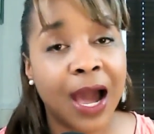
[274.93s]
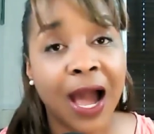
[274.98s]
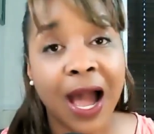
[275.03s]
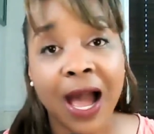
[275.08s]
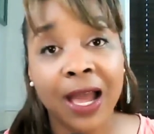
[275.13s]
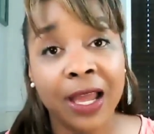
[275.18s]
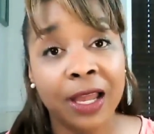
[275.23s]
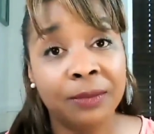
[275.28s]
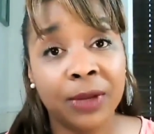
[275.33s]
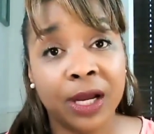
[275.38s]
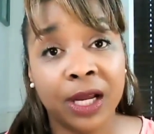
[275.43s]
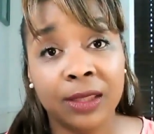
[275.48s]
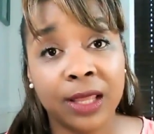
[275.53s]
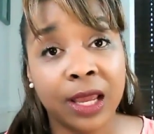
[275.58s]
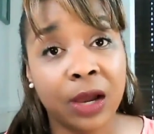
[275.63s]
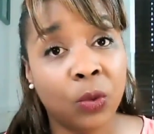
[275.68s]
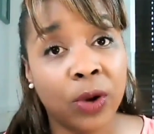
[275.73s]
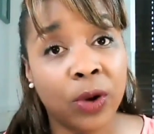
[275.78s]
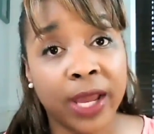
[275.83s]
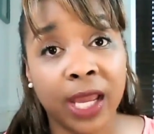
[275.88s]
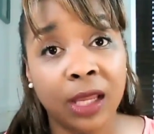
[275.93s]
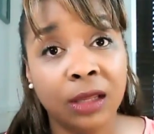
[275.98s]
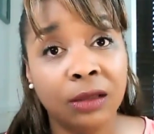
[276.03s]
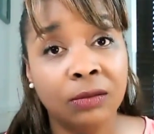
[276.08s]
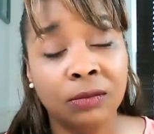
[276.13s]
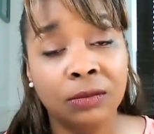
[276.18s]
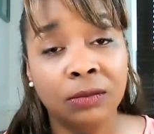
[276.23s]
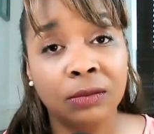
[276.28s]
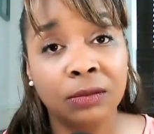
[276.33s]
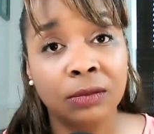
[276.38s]
I am not that way.
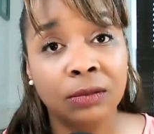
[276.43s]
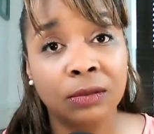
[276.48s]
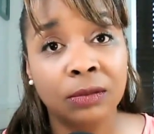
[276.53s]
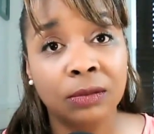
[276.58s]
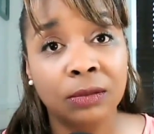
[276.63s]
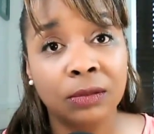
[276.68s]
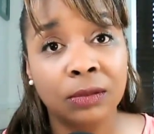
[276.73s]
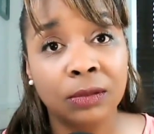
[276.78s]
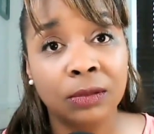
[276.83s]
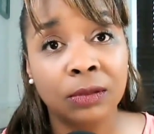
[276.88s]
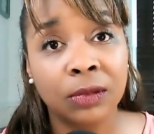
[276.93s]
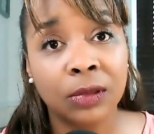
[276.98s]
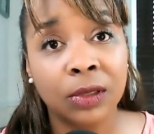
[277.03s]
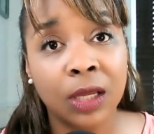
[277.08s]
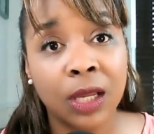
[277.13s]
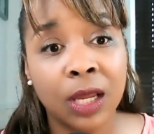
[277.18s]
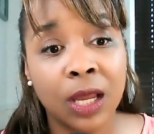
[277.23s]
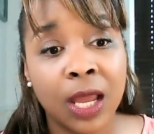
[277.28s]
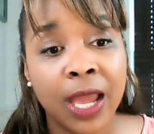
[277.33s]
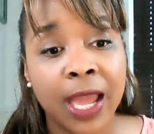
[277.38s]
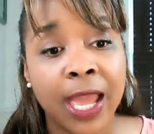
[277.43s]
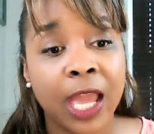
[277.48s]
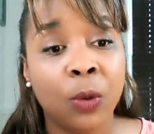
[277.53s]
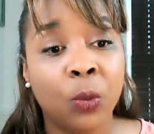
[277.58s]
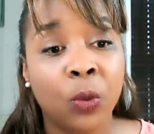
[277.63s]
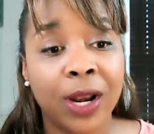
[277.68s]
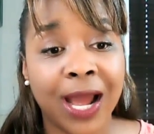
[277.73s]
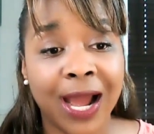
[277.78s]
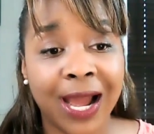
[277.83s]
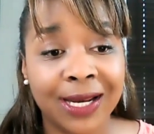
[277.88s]
And
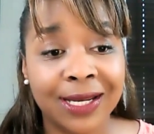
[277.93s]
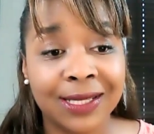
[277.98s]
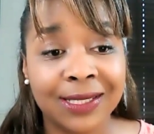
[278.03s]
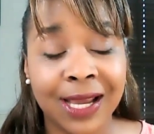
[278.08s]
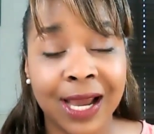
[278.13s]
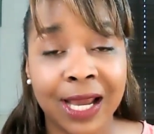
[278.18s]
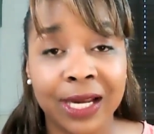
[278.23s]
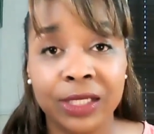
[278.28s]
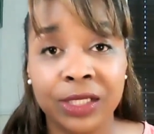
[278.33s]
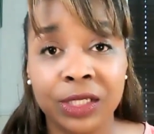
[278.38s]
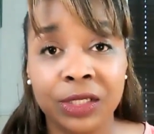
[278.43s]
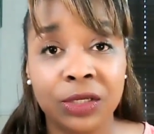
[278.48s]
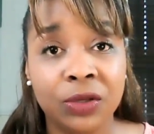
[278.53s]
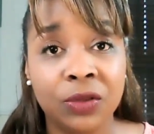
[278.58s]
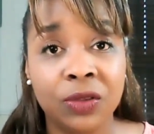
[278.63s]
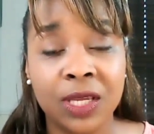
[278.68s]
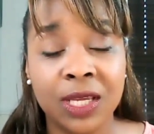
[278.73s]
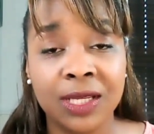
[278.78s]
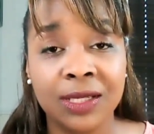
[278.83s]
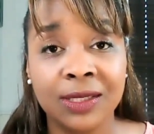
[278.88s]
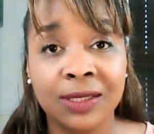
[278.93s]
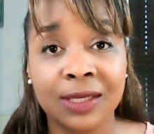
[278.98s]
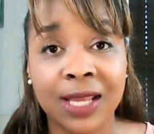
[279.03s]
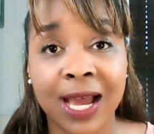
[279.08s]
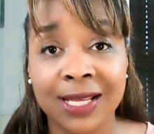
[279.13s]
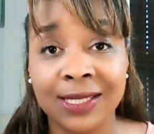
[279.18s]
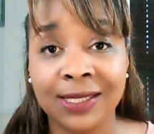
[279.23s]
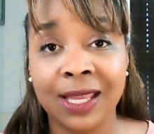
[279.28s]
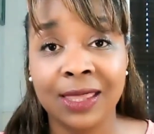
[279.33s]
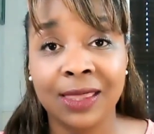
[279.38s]
when I decided to do this,
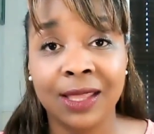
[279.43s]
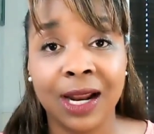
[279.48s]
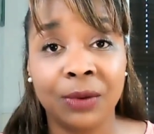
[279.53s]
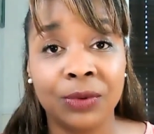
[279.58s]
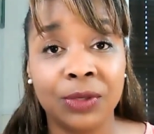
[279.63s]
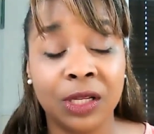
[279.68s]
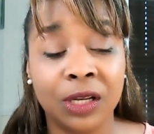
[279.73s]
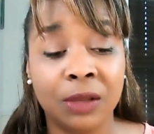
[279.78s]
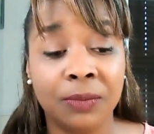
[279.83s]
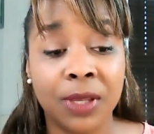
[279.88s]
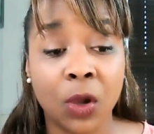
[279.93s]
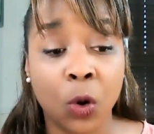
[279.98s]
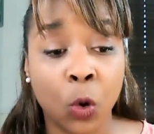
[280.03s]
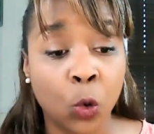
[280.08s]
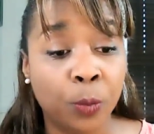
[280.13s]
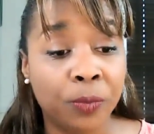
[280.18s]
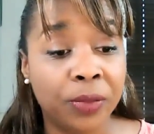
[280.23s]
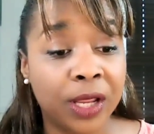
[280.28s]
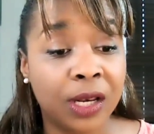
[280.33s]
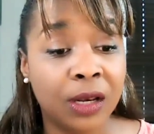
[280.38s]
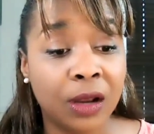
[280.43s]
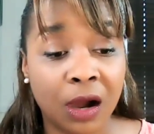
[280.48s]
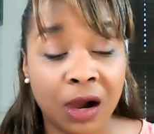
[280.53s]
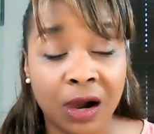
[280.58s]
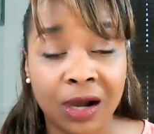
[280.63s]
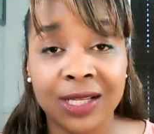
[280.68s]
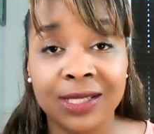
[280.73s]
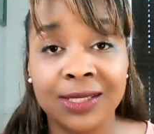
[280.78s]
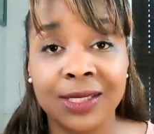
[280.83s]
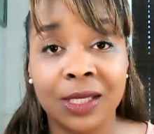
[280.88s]
I said that I was going to be open,
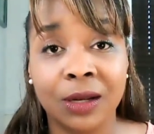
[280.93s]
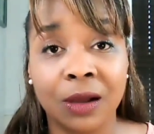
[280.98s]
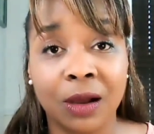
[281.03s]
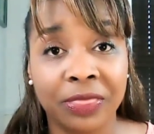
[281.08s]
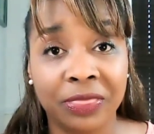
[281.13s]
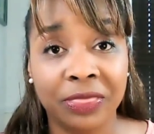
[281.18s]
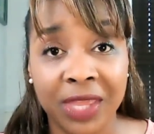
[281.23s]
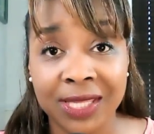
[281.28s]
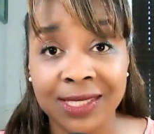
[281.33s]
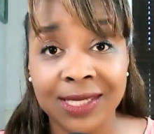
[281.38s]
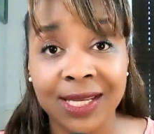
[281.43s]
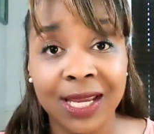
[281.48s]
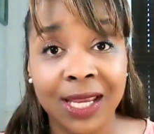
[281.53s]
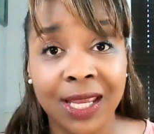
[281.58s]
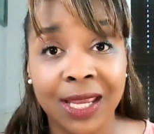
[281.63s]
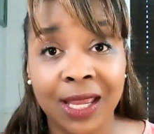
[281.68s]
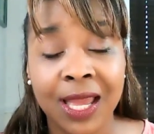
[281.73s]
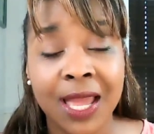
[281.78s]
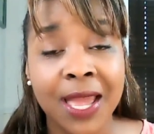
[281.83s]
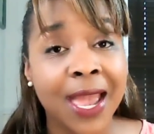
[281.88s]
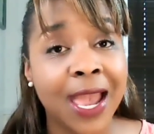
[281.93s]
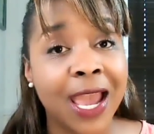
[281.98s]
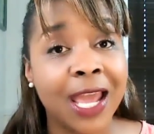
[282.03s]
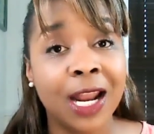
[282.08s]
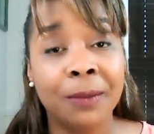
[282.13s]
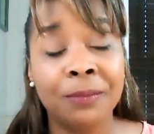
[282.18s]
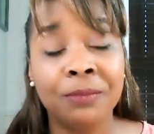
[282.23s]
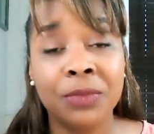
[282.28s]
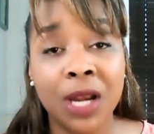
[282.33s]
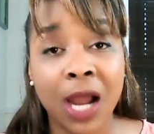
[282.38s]
honest, and authentic. And
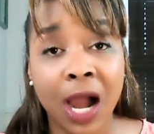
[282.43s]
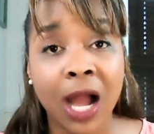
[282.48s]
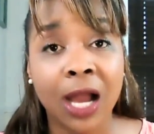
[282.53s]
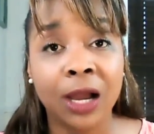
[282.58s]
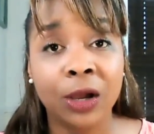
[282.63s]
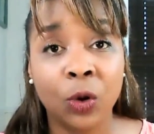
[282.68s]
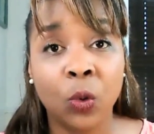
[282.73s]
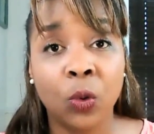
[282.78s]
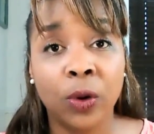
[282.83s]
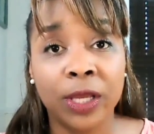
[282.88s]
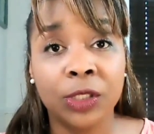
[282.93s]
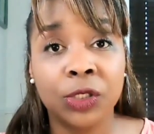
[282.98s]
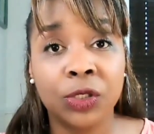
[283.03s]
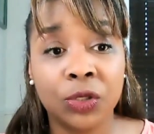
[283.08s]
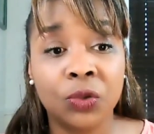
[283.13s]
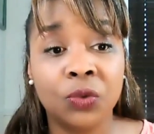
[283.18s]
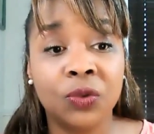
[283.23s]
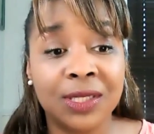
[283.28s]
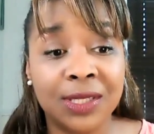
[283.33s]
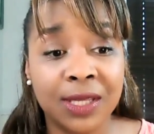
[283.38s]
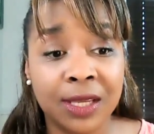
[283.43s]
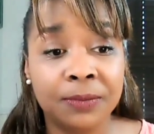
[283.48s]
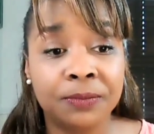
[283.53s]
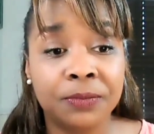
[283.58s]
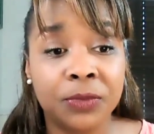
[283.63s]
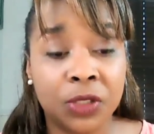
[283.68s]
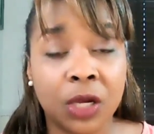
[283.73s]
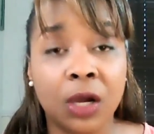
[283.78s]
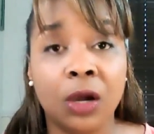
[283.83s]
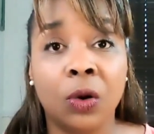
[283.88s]
I'm not going to
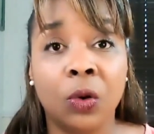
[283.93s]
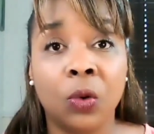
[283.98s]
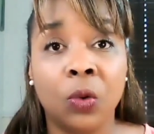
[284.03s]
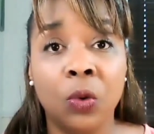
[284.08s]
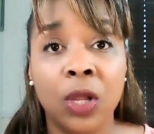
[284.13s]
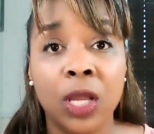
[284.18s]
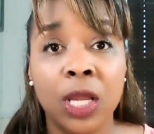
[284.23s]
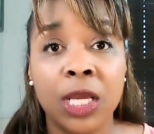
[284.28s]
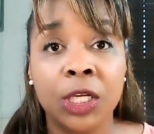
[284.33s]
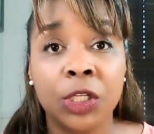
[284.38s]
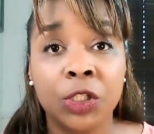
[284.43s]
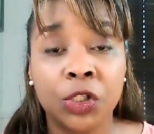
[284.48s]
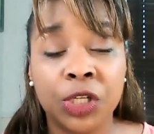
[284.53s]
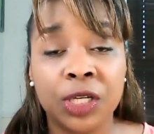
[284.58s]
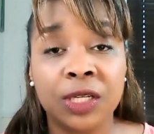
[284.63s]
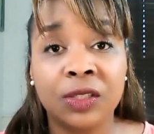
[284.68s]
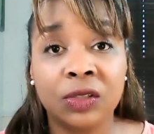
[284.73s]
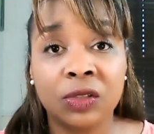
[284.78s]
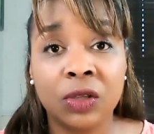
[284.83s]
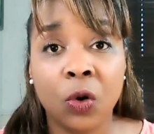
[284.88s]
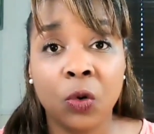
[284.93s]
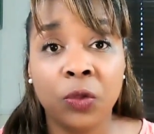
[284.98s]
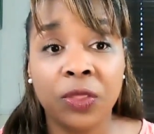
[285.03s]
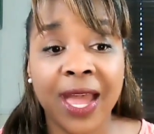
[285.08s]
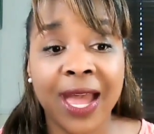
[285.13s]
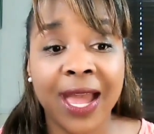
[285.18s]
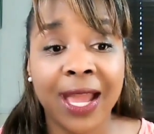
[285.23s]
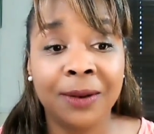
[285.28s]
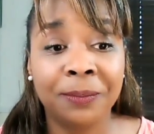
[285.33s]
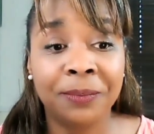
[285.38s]
tiptoe just so
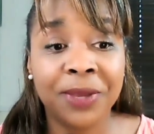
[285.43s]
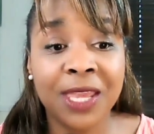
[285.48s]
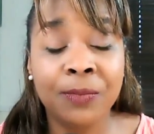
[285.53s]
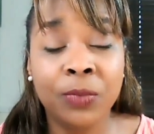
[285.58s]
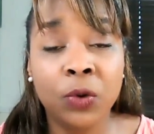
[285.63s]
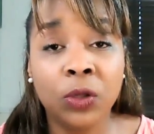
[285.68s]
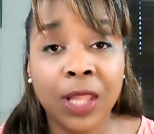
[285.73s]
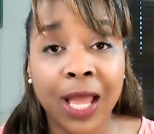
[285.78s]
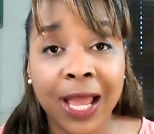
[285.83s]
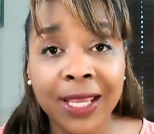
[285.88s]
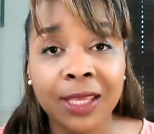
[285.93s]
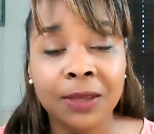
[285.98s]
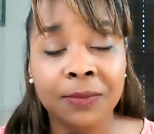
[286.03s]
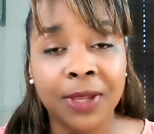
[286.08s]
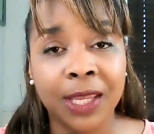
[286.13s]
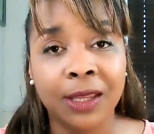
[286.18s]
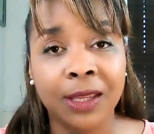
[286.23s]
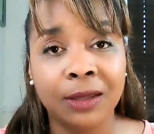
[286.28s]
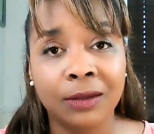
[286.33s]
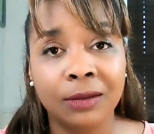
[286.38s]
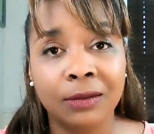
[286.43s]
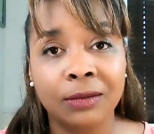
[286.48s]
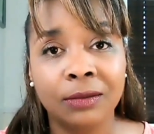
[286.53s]
that people like me.